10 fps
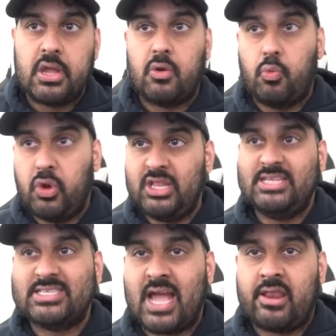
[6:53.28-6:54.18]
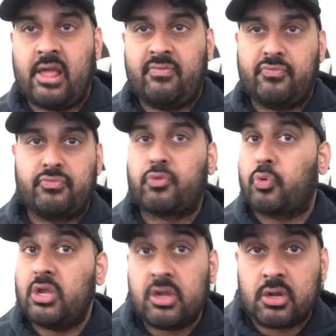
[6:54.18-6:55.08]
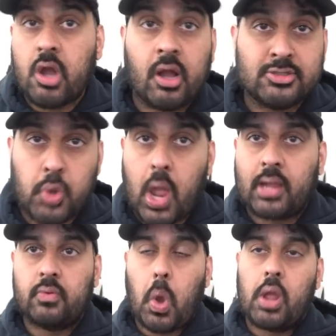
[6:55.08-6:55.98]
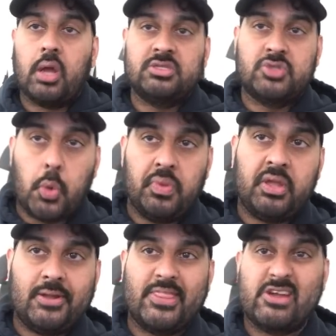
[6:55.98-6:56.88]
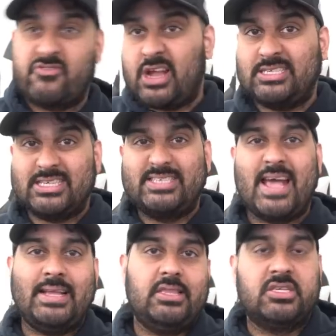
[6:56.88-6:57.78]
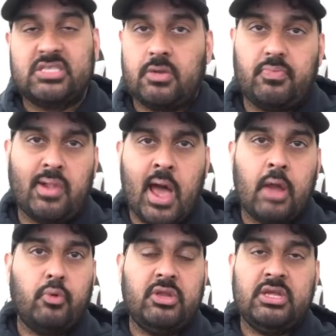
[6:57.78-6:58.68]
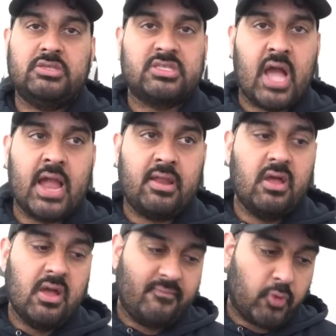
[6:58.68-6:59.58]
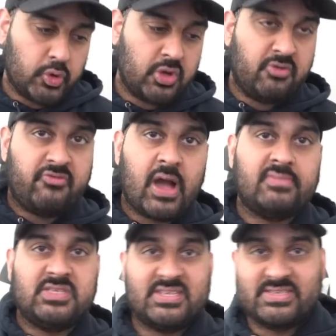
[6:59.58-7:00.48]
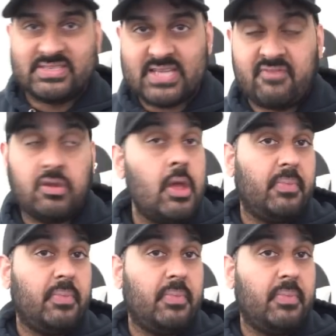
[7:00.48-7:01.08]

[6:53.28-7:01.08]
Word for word: Would he sign a three-year contract, right? Assuming the franchise tag doesn't apply, would he sign for year five, six, and seven?